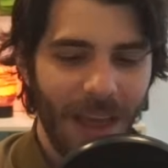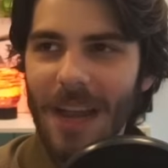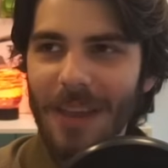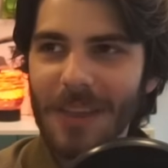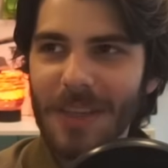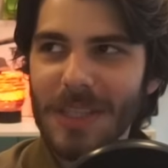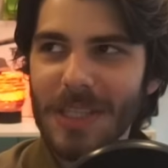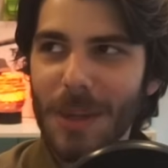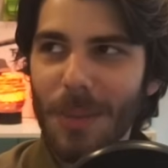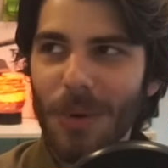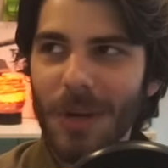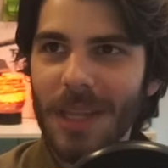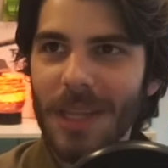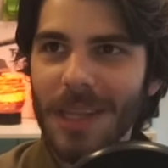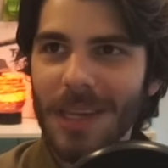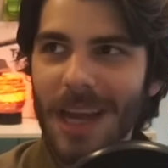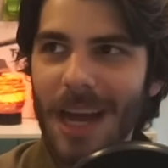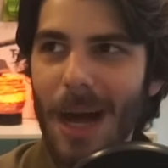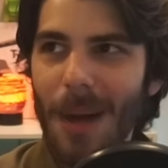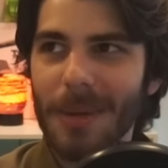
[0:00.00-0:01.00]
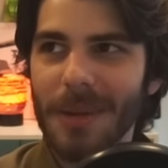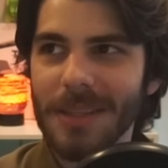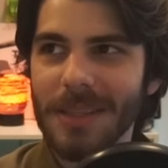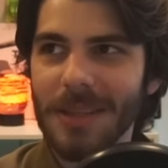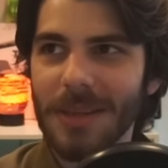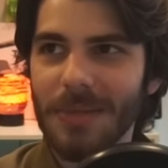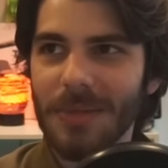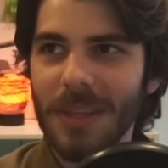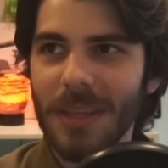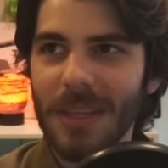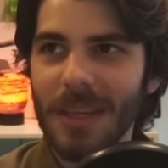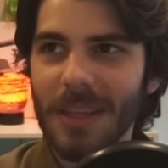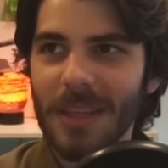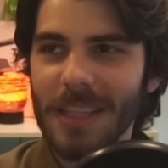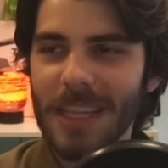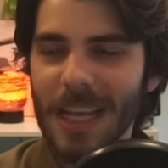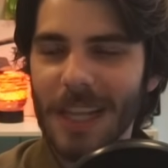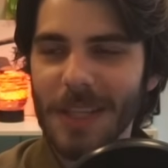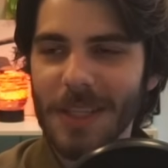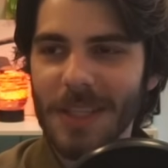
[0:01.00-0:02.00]
I think someone in the comments of the
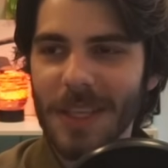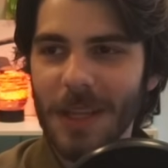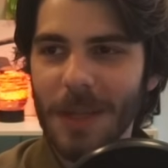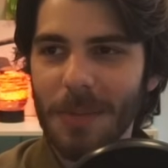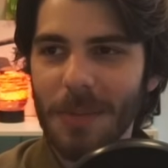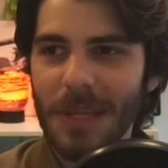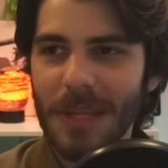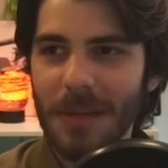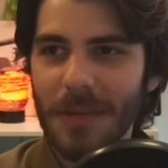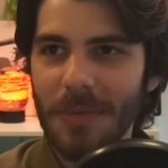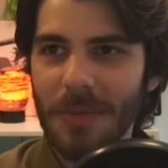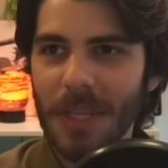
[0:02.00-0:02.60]
Tank Encyclopedia